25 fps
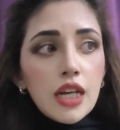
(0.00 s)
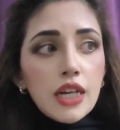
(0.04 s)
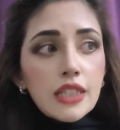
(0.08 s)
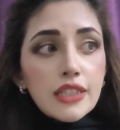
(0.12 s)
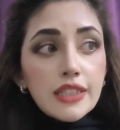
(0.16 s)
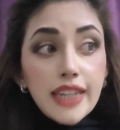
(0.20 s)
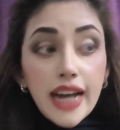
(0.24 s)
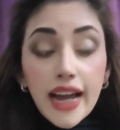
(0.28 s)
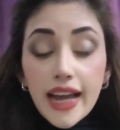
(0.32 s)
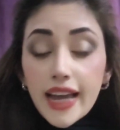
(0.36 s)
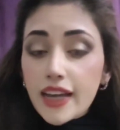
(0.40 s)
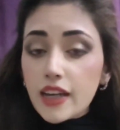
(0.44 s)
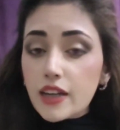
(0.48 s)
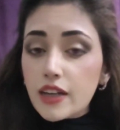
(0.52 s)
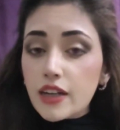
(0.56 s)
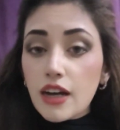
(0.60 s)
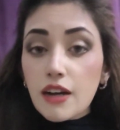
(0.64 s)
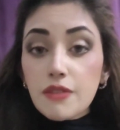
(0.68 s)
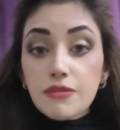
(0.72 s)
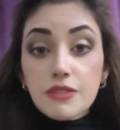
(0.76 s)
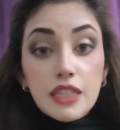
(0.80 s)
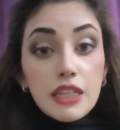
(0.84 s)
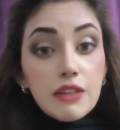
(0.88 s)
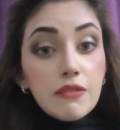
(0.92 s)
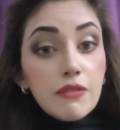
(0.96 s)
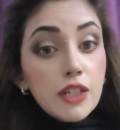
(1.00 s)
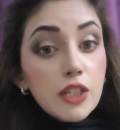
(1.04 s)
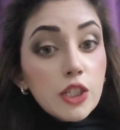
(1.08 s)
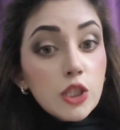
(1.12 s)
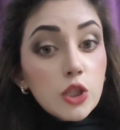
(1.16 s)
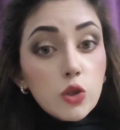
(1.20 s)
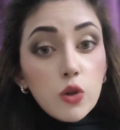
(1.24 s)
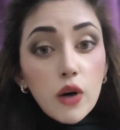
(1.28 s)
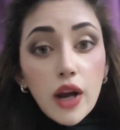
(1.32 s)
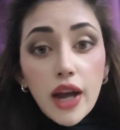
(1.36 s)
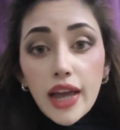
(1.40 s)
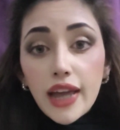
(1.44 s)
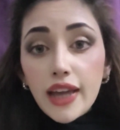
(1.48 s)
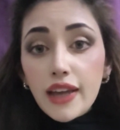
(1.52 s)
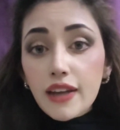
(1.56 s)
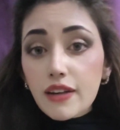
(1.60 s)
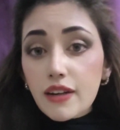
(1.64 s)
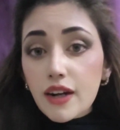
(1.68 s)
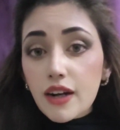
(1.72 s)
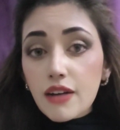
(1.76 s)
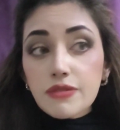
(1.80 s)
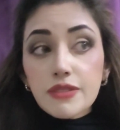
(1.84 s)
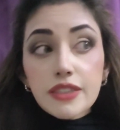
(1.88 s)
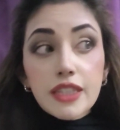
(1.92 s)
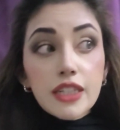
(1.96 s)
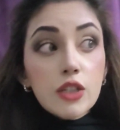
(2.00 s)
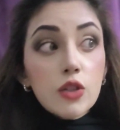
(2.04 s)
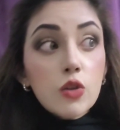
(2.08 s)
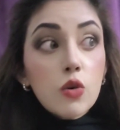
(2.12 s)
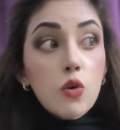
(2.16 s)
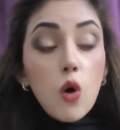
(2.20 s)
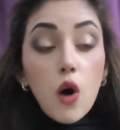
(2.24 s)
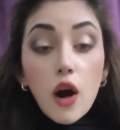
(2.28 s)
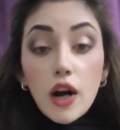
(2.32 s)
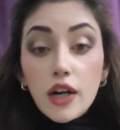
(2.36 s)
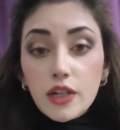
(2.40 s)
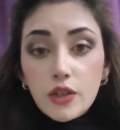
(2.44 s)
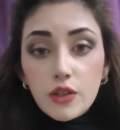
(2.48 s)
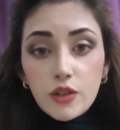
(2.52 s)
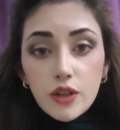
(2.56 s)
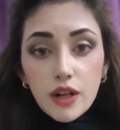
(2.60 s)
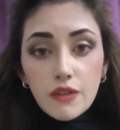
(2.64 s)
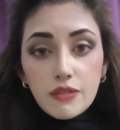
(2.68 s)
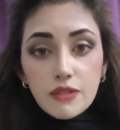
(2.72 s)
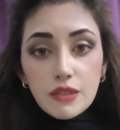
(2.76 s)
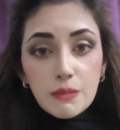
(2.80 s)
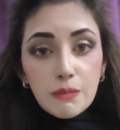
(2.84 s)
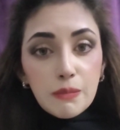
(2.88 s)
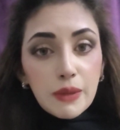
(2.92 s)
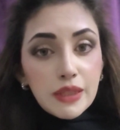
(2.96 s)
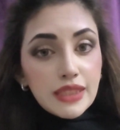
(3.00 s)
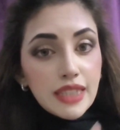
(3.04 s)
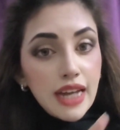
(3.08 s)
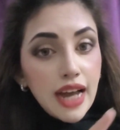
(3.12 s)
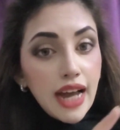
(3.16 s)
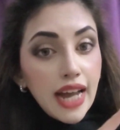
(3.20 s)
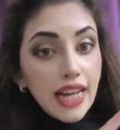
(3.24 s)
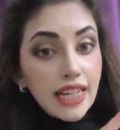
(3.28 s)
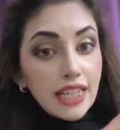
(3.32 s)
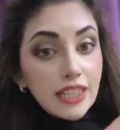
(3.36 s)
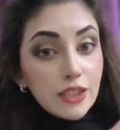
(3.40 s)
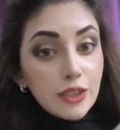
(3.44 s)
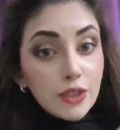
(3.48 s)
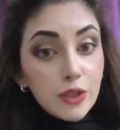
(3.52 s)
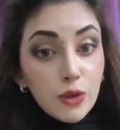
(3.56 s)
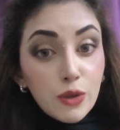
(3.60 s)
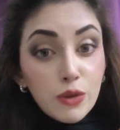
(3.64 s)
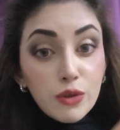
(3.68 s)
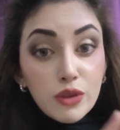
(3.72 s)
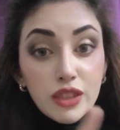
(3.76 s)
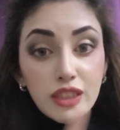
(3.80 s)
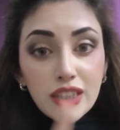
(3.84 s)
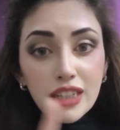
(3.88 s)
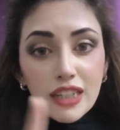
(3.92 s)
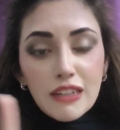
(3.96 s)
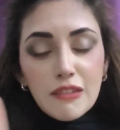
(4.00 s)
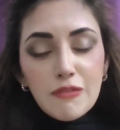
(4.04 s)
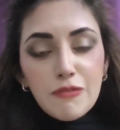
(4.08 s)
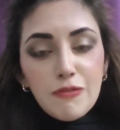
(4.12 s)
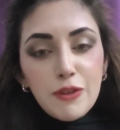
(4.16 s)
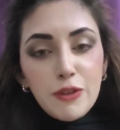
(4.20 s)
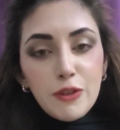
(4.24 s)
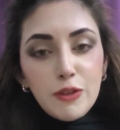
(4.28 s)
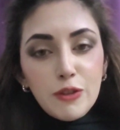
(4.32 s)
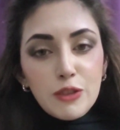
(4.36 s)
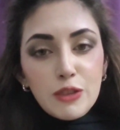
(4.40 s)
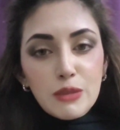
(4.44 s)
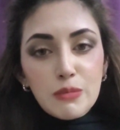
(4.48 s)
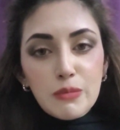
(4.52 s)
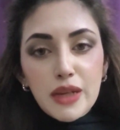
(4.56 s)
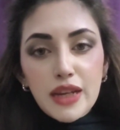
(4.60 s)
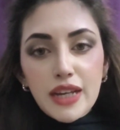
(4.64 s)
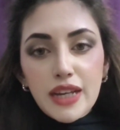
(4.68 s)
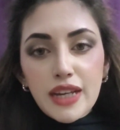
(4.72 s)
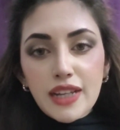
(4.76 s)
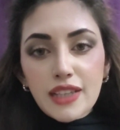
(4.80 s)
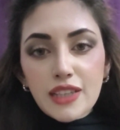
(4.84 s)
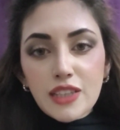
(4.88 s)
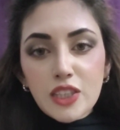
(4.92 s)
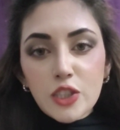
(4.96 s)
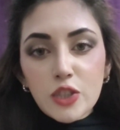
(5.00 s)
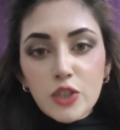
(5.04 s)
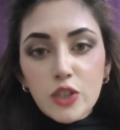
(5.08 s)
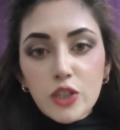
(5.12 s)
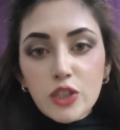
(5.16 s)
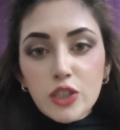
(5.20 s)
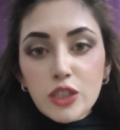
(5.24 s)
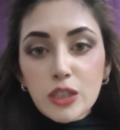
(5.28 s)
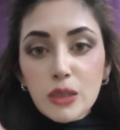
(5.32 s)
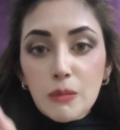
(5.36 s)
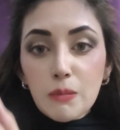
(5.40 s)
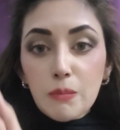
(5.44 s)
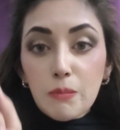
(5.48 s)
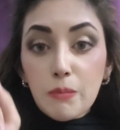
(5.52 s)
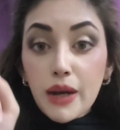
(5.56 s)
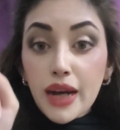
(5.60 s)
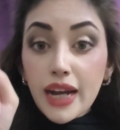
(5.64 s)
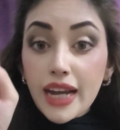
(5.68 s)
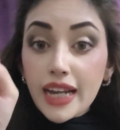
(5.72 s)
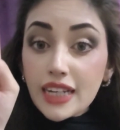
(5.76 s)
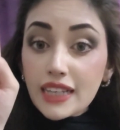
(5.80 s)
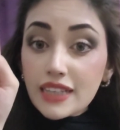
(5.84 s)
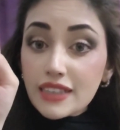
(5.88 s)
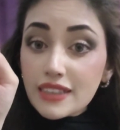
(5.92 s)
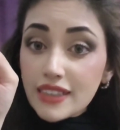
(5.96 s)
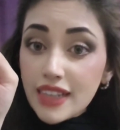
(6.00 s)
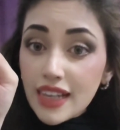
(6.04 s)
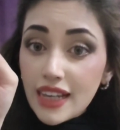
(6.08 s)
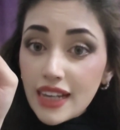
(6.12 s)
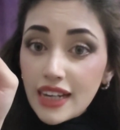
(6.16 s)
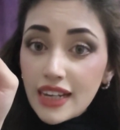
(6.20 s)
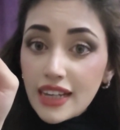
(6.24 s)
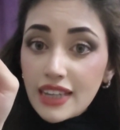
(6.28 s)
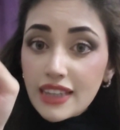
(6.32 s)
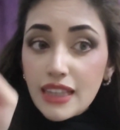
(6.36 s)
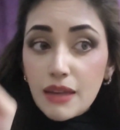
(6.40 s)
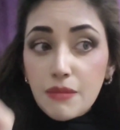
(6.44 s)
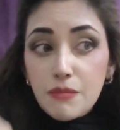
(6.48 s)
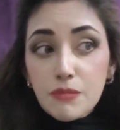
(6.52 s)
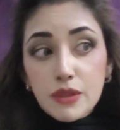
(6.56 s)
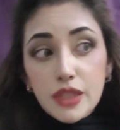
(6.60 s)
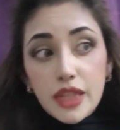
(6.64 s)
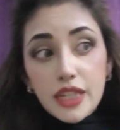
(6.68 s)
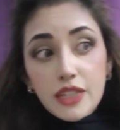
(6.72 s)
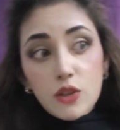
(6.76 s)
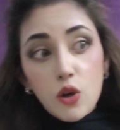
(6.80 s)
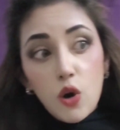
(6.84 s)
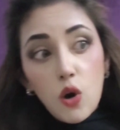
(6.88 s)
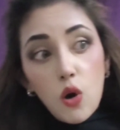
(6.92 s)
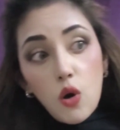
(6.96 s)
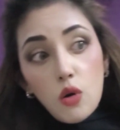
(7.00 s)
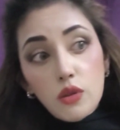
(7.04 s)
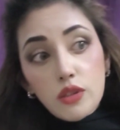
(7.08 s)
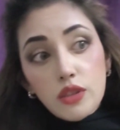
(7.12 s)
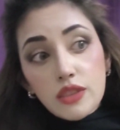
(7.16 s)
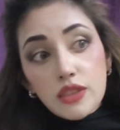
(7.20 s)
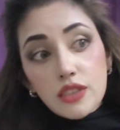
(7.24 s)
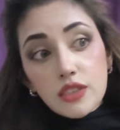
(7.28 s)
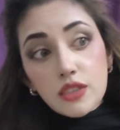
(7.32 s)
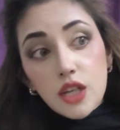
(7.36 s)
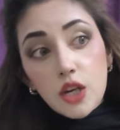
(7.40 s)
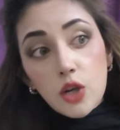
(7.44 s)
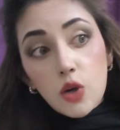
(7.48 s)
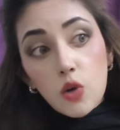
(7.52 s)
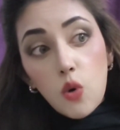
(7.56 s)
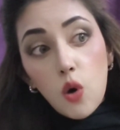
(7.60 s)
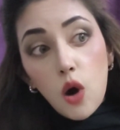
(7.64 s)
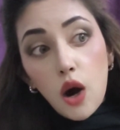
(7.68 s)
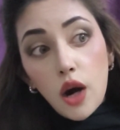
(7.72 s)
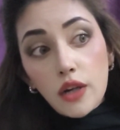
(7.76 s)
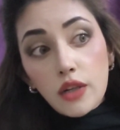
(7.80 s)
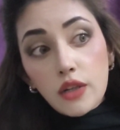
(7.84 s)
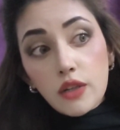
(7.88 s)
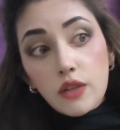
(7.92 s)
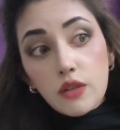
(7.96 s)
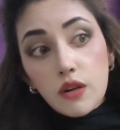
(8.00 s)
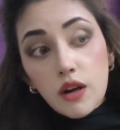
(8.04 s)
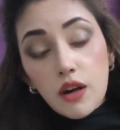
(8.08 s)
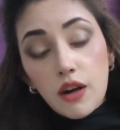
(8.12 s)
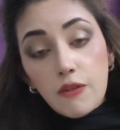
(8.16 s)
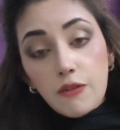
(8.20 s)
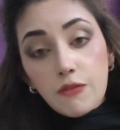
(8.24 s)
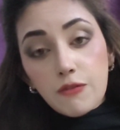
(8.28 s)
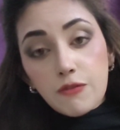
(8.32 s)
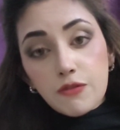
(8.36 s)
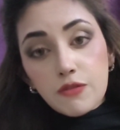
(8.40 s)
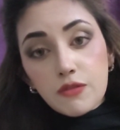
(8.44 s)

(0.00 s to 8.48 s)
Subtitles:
digraphs, even trigraphs and quadgraphs. But I don't confuse my instruction by telling them that, this is a quadgraph.